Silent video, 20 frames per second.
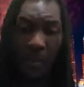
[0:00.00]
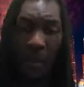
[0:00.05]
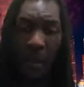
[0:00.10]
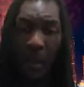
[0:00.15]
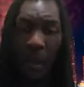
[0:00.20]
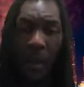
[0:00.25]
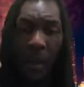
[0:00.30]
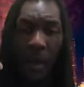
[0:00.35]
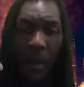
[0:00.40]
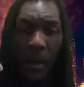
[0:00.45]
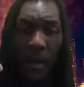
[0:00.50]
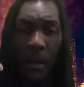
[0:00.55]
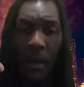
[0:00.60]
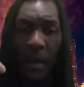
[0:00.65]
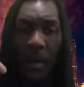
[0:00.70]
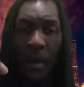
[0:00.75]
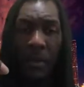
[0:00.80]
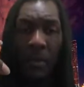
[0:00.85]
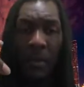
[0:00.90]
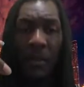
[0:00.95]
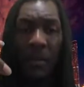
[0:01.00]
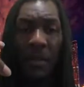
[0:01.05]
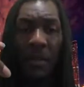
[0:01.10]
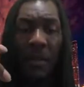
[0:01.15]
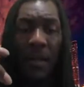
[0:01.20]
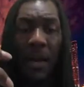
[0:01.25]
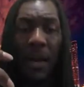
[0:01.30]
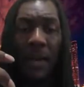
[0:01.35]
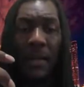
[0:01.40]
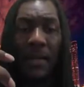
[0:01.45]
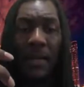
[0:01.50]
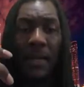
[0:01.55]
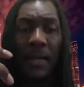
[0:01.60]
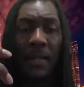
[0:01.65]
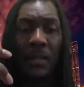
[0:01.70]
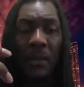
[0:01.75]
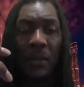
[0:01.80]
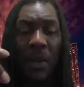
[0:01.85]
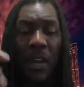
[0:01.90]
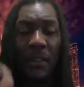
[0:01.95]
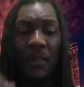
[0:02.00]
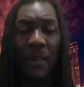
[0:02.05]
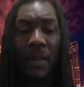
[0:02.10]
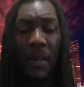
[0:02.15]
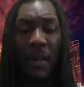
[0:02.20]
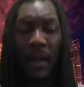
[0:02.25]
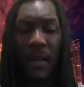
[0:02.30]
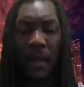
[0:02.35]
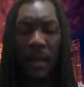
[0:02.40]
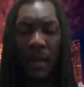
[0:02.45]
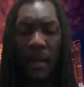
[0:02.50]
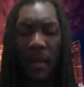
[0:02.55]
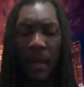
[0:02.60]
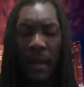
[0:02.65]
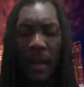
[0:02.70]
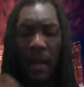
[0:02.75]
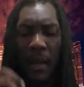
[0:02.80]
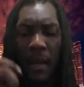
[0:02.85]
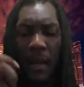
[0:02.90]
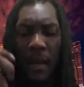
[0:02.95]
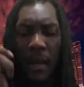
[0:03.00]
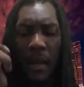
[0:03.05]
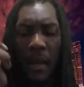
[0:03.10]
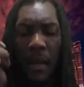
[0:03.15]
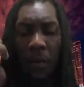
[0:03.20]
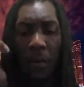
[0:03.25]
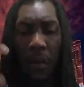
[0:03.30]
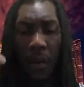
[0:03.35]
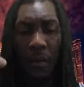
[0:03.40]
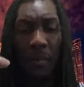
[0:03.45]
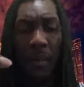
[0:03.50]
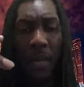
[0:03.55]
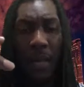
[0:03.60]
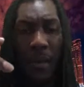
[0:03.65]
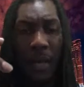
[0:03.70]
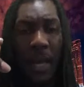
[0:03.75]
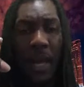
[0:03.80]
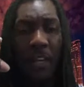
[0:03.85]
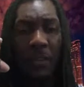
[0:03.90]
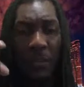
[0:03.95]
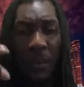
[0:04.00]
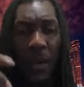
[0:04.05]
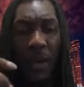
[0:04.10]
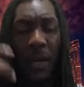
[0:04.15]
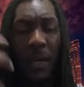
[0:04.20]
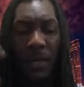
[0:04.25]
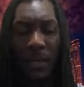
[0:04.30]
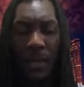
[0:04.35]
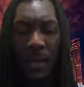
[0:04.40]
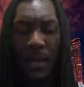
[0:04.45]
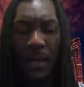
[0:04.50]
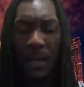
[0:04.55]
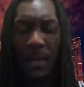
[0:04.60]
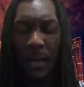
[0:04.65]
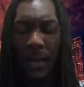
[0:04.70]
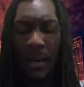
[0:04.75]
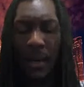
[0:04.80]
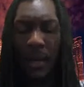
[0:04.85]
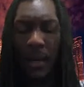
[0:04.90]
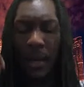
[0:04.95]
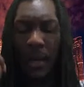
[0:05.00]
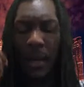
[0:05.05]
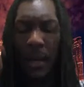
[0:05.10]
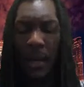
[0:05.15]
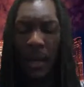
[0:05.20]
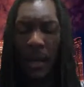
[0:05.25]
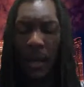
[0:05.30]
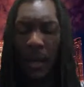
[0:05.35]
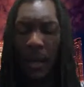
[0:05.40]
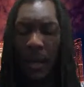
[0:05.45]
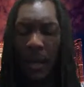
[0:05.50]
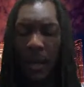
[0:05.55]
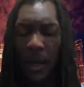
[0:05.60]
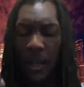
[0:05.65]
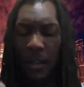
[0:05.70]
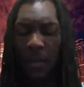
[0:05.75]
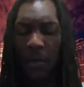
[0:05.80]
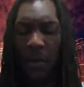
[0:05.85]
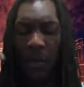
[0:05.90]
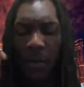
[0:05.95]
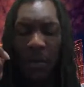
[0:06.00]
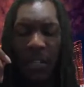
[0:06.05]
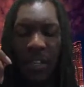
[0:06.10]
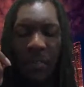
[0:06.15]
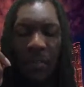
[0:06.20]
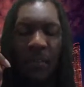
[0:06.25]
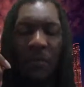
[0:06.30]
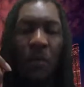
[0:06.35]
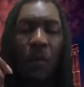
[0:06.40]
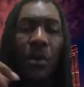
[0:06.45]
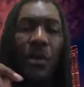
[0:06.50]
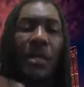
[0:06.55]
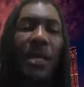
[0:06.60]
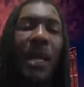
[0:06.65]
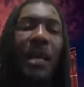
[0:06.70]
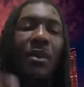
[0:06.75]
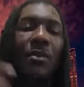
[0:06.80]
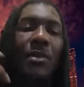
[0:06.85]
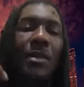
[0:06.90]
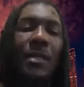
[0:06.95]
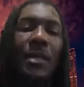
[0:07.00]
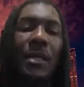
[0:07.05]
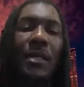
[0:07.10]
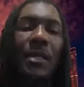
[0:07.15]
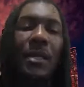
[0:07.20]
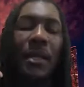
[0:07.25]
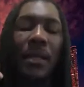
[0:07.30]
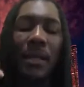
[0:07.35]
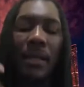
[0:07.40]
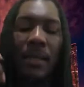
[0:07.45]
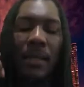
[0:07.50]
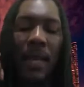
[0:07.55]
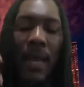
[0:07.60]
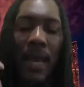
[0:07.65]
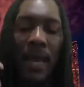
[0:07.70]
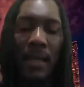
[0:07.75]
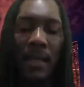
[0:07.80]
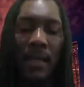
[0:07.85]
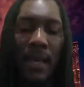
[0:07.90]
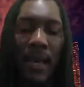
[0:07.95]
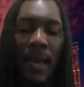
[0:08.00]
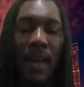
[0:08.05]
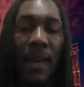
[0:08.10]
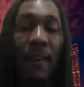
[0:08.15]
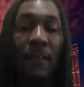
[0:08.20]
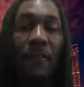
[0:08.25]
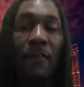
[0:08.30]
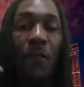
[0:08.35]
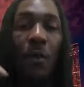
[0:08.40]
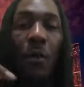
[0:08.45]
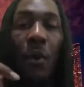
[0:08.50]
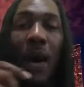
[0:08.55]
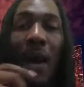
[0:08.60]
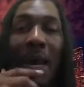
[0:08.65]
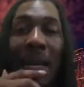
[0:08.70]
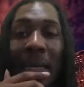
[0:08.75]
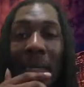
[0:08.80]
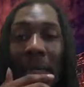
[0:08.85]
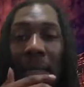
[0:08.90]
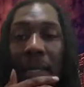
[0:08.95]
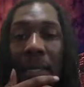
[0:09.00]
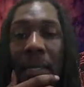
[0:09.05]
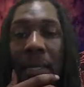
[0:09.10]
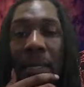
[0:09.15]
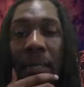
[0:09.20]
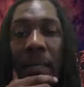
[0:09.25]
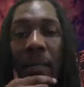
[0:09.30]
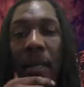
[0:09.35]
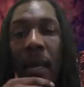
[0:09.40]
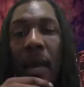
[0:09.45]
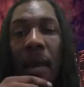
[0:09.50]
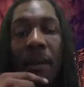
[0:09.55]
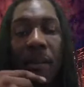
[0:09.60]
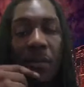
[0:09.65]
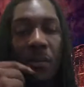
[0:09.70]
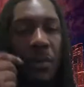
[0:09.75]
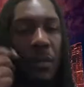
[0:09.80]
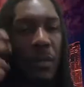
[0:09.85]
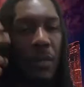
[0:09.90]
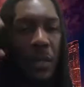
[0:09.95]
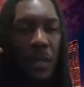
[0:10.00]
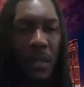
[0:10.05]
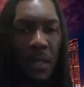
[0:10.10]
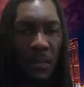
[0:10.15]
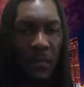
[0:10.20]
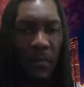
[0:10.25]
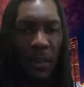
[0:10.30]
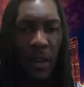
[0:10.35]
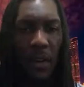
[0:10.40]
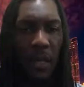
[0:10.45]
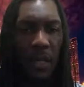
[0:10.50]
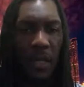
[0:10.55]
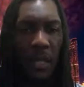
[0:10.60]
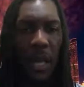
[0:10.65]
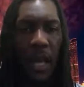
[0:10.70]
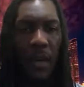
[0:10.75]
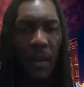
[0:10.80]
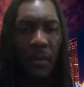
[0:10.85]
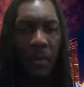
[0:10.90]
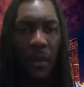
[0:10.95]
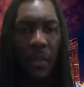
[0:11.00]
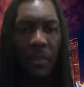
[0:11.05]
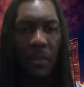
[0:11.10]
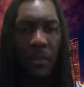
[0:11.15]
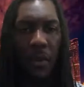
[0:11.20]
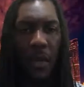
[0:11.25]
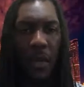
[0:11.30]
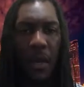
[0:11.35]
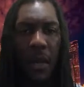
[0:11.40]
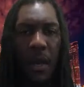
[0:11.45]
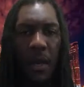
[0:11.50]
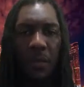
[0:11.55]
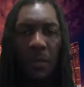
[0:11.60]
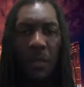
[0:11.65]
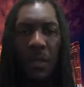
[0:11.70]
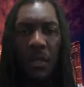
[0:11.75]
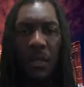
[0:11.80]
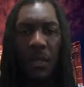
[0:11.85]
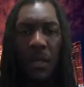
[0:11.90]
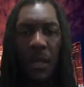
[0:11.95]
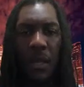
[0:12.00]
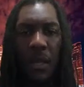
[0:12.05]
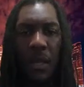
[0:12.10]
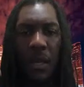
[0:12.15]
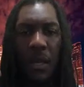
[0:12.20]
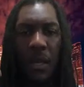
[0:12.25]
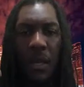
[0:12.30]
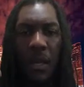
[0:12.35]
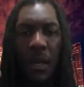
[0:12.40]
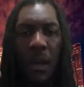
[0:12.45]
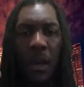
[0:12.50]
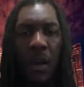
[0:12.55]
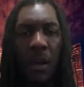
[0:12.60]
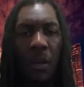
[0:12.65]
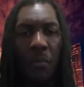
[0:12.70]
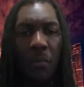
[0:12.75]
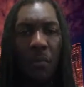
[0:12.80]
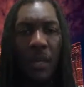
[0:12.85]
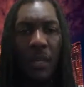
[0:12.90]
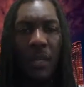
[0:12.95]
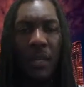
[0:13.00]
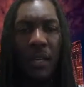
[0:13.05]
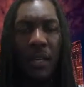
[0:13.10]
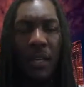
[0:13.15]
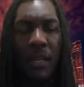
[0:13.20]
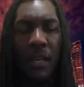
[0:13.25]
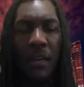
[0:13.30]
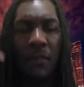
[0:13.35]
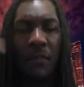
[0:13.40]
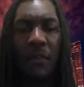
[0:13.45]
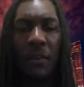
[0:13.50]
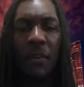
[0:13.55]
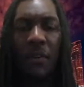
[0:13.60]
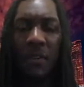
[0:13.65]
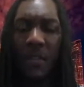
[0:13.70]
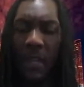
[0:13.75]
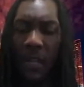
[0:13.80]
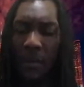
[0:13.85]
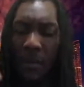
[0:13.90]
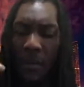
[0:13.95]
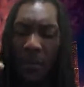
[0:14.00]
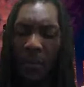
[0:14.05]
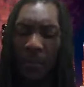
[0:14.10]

Uh, ended up moving to the United States, New Haven, Connecticut, uh, where he played college ball, like I said, at Connecticut. Uh, had two hundred seventy-four tackles, sixteen sacks, and four I N Ts in college, which is a very solid resume. Was a all Big Ten first teamer.